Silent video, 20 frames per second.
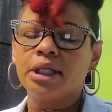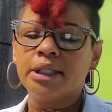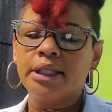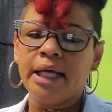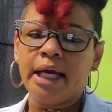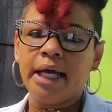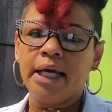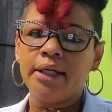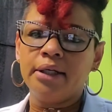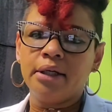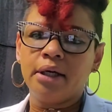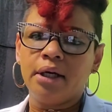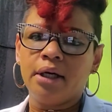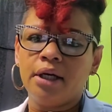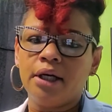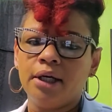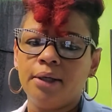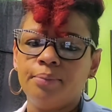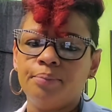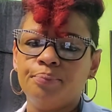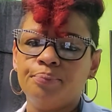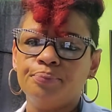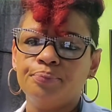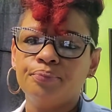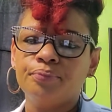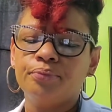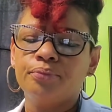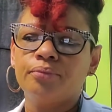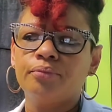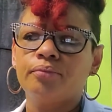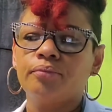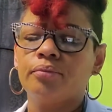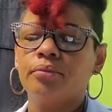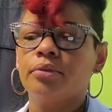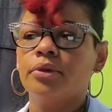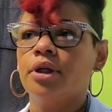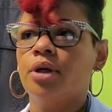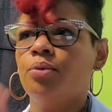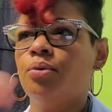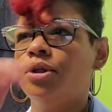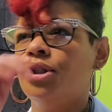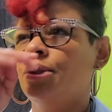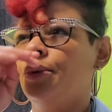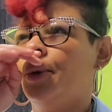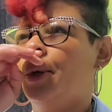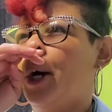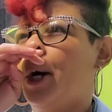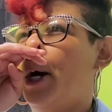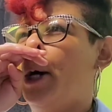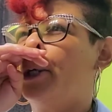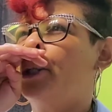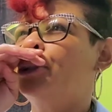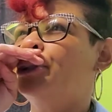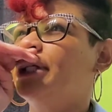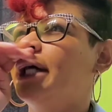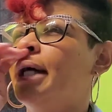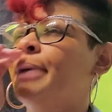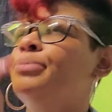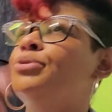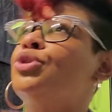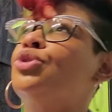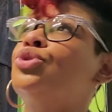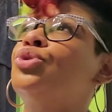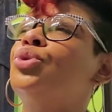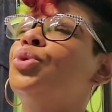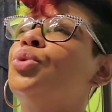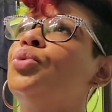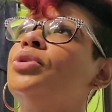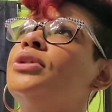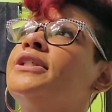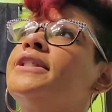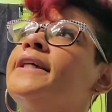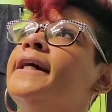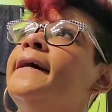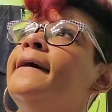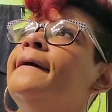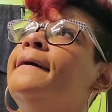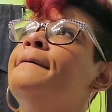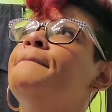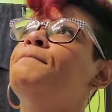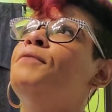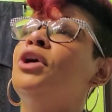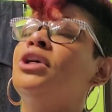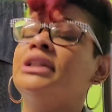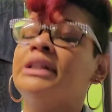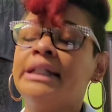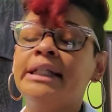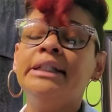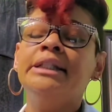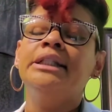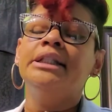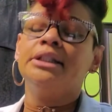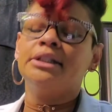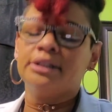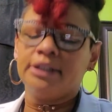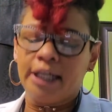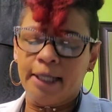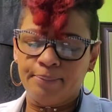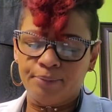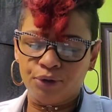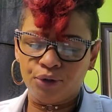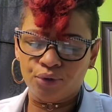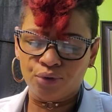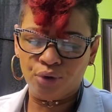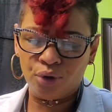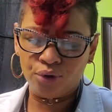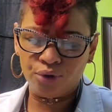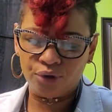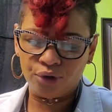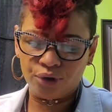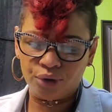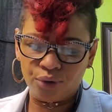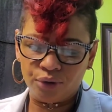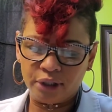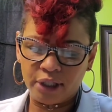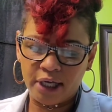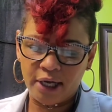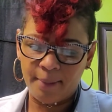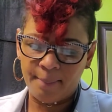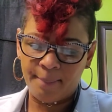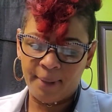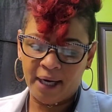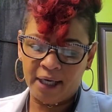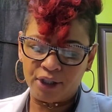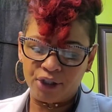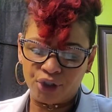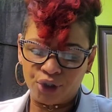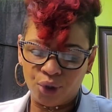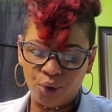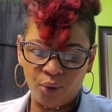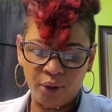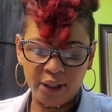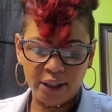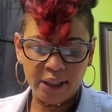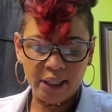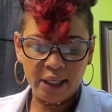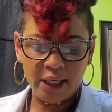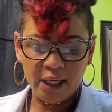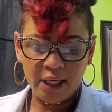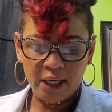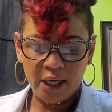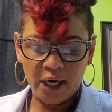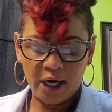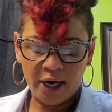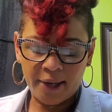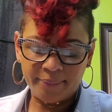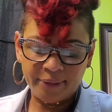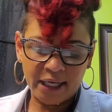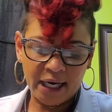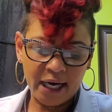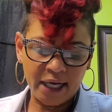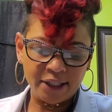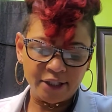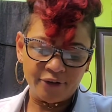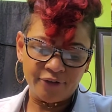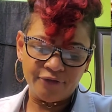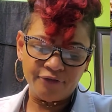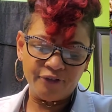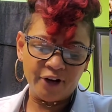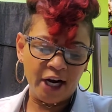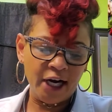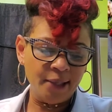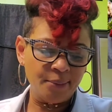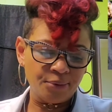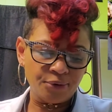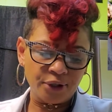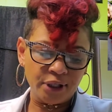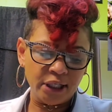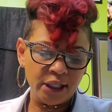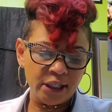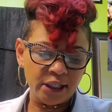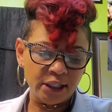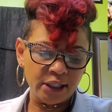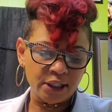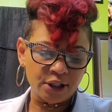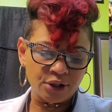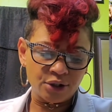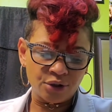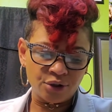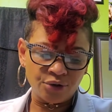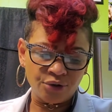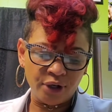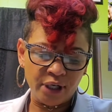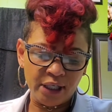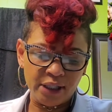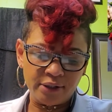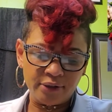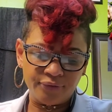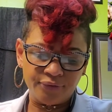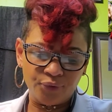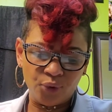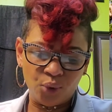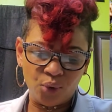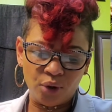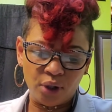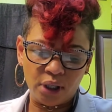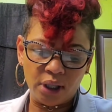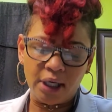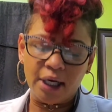that what you would call those types of stores, authentic types of grocery stores that have bok choy, that has a fiber in it. Is great for